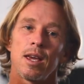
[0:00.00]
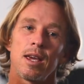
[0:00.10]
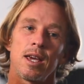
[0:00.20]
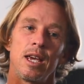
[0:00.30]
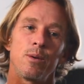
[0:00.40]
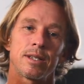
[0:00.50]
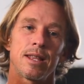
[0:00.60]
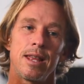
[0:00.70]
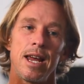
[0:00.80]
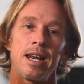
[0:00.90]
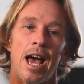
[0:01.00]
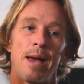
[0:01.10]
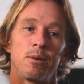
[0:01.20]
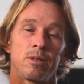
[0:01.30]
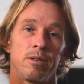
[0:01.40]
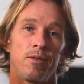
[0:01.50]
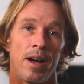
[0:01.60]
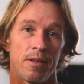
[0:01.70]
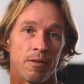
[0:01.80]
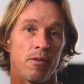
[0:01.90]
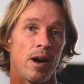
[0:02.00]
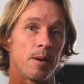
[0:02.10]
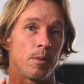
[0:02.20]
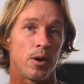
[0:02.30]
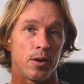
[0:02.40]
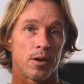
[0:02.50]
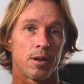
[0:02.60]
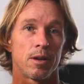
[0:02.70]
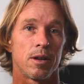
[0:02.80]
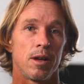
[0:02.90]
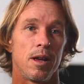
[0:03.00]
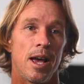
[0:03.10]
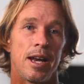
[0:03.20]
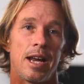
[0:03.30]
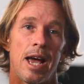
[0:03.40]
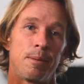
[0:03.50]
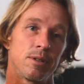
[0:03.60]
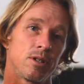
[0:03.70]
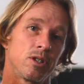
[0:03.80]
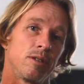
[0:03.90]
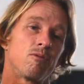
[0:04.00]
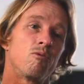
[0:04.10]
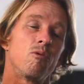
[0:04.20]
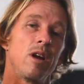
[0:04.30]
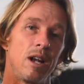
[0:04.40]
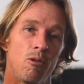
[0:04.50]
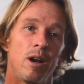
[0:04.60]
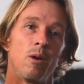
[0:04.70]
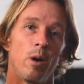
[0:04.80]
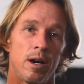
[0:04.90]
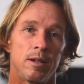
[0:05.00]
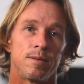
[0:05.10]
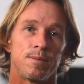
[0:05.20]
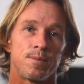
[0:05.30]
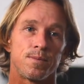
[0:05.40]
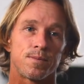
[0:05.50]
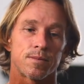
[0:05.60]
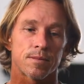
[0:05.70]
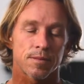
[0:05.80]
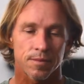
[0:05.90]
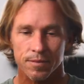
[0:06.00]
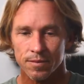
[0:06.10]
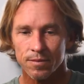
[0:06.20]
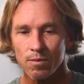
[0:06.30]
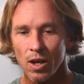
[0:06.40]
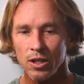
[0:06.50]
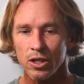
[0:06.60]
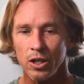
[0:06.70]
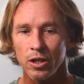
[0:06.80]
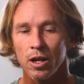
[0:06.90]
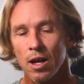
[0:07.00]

he was then able to find the fight mode and able to surf really, really well. So